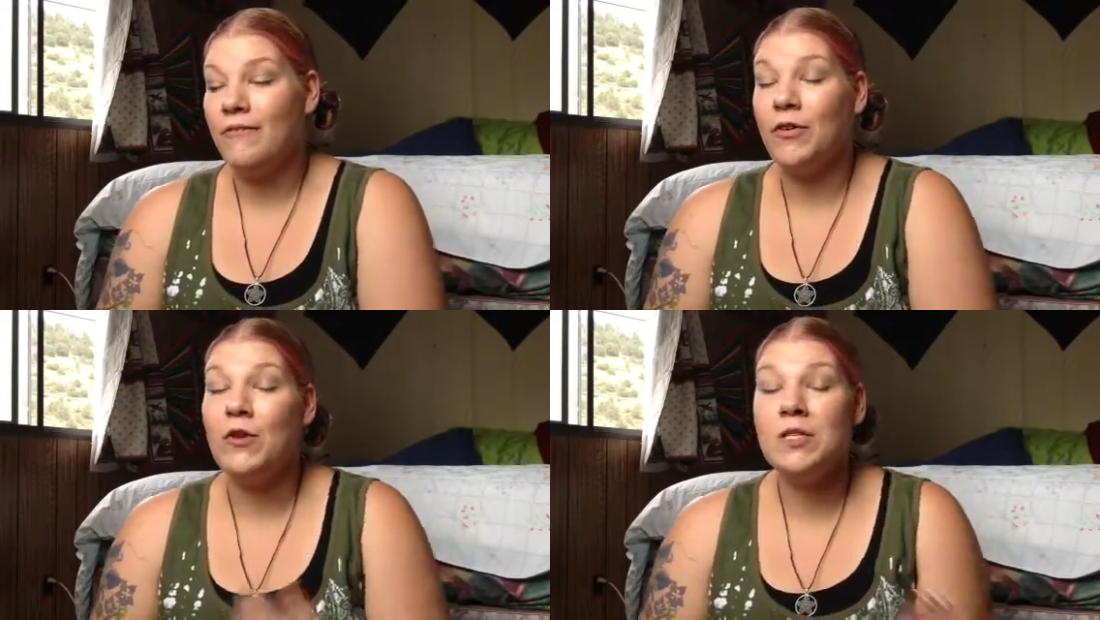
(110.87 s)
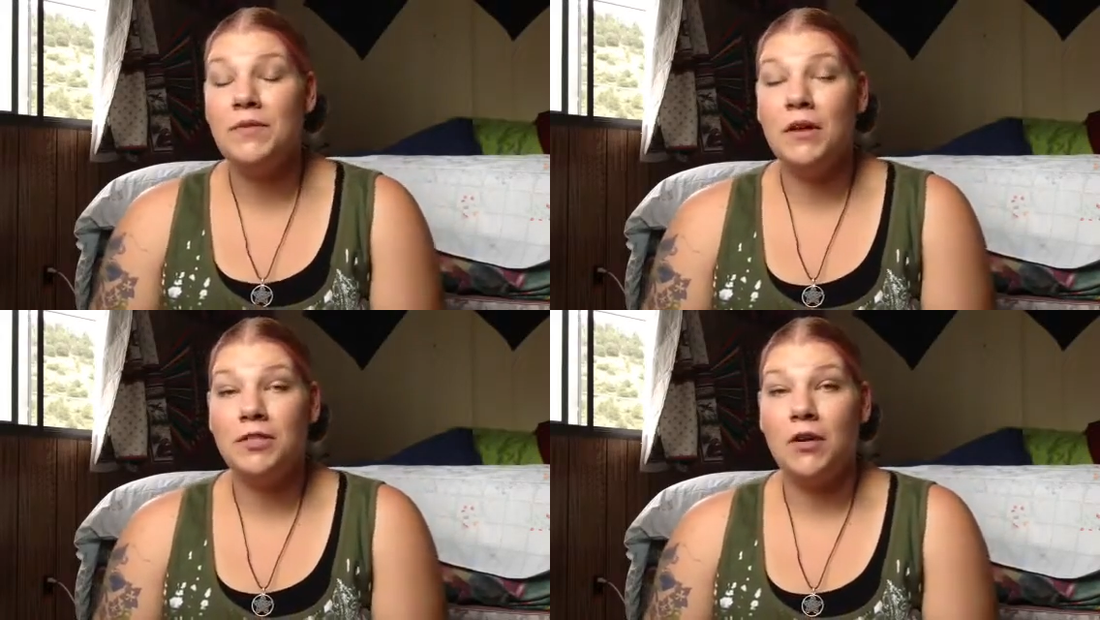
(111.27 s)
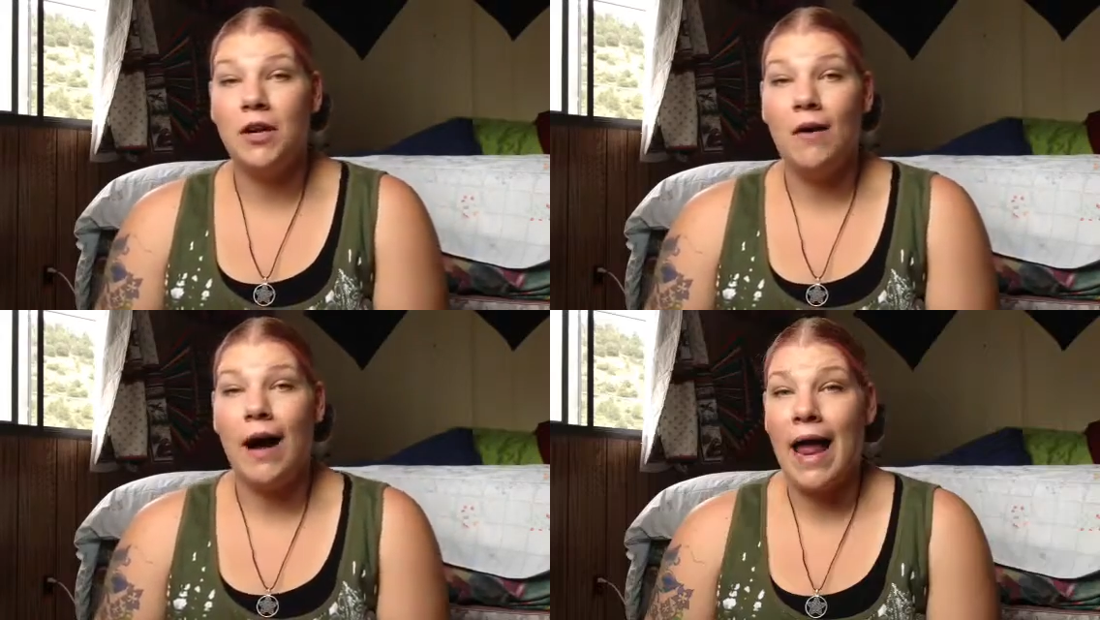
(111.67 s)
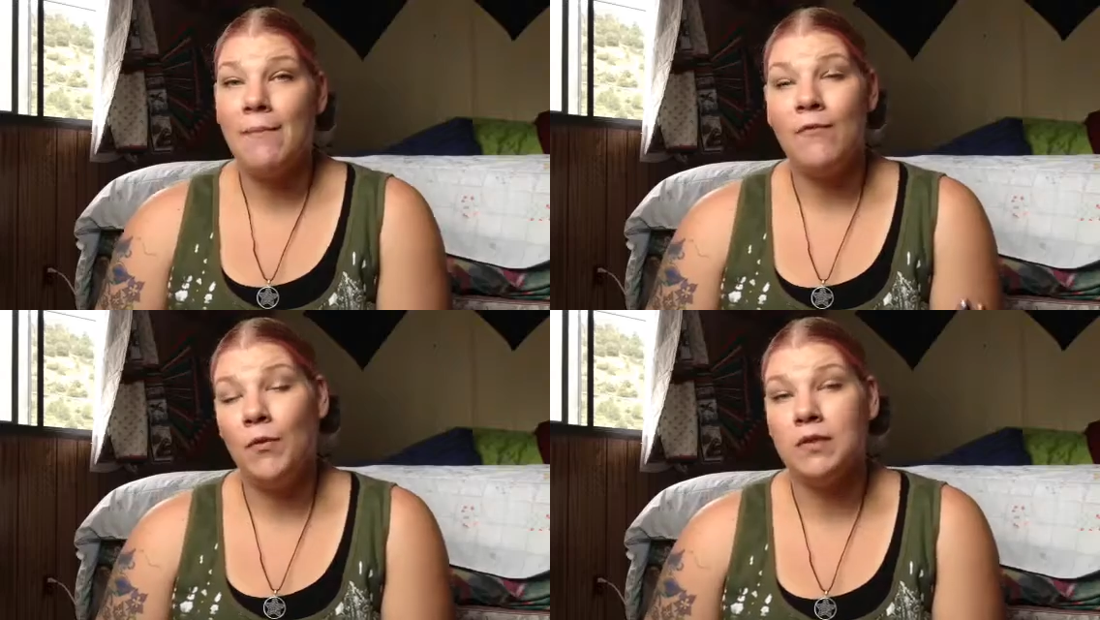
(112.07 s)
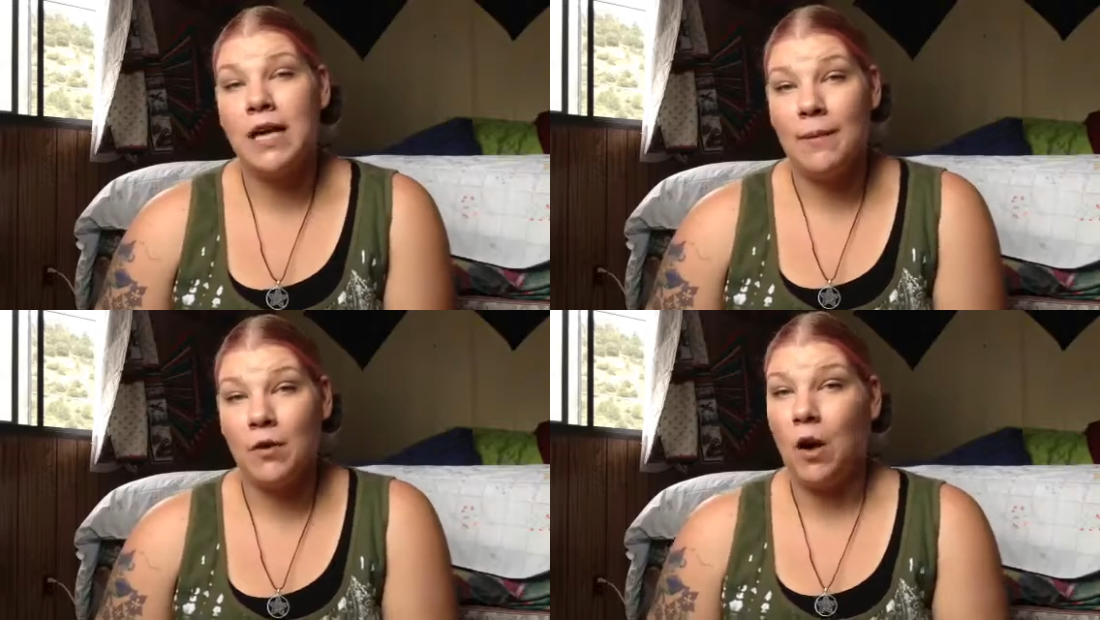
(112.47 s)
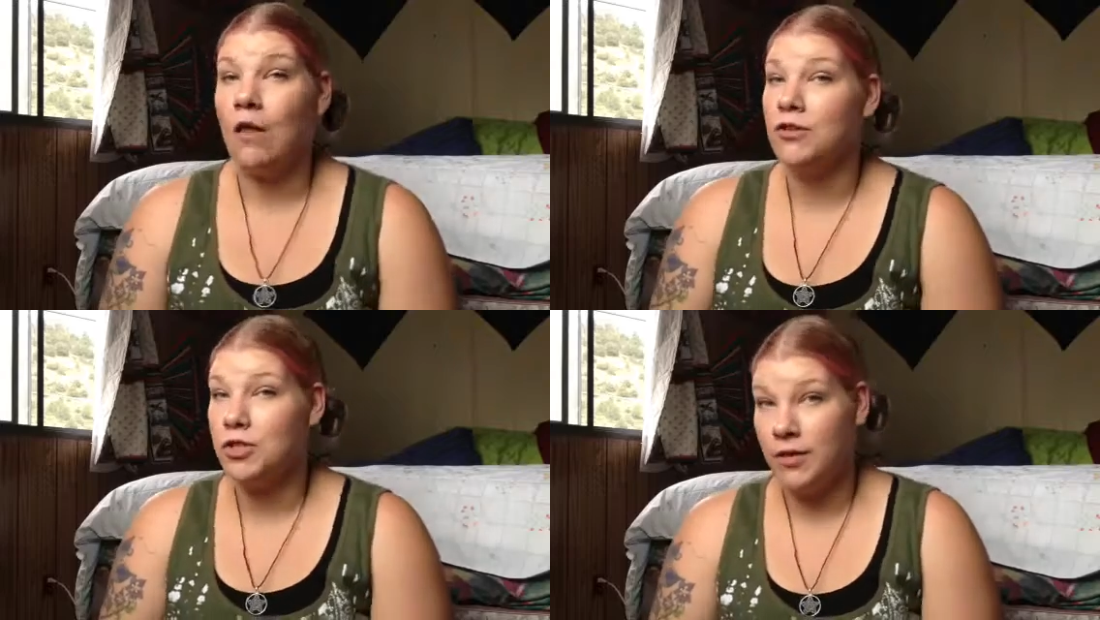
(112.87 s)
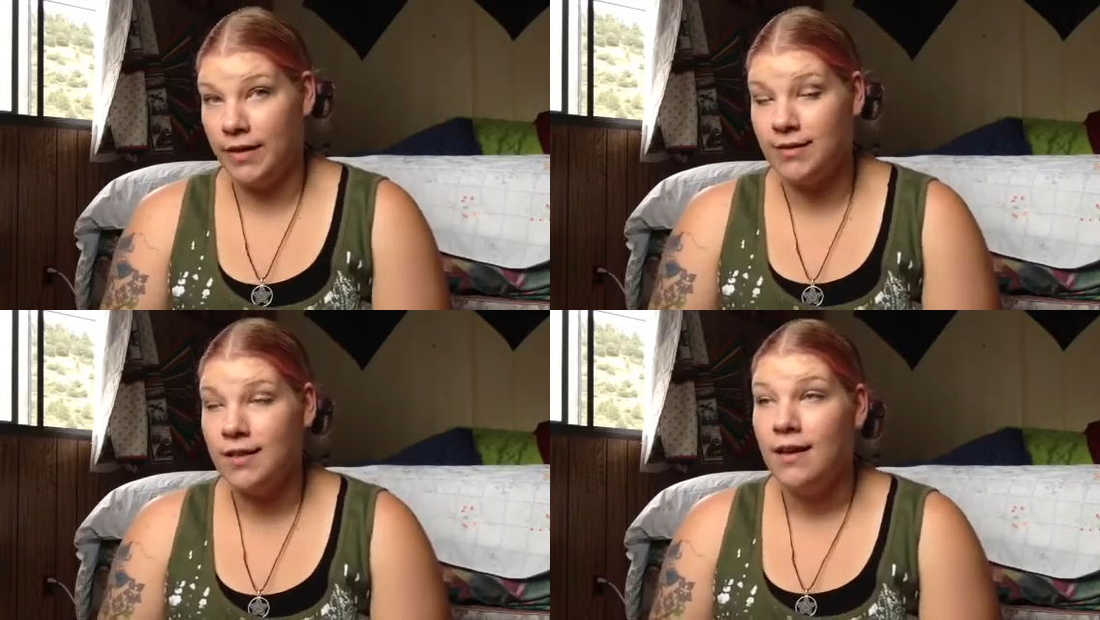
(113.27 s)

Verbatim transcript: for those of you that don't know, I am a full time college student.